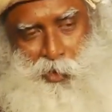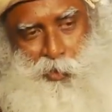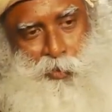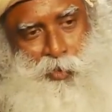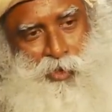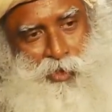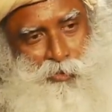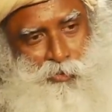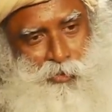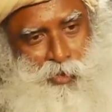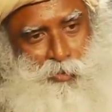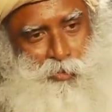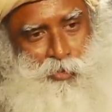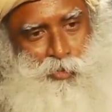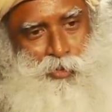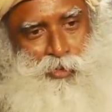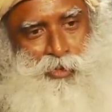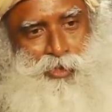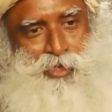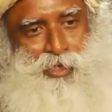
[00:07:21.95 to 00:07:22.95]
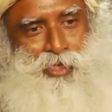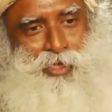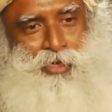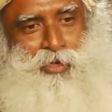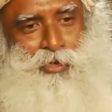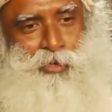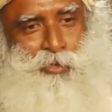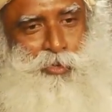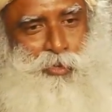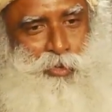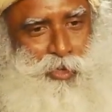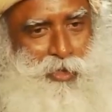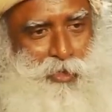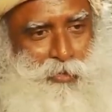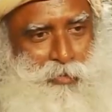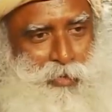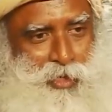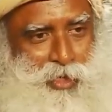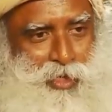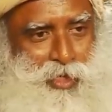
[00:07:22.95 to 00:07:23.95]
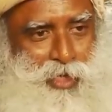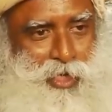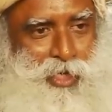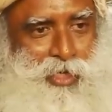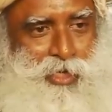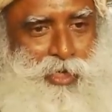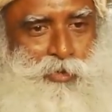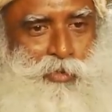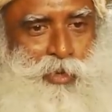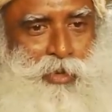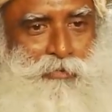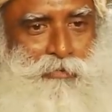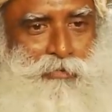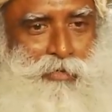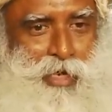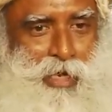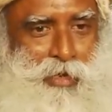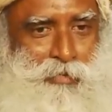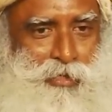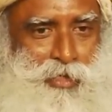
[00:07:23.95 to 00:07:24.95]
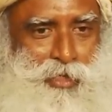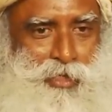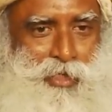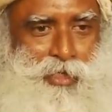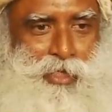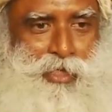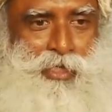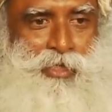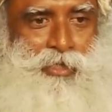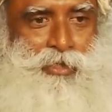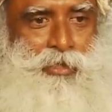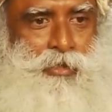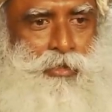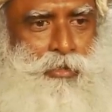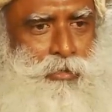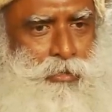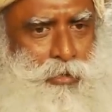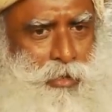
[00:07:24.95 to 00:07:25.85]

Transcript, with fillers: with vibhuti and kumkum on it and one flower on it.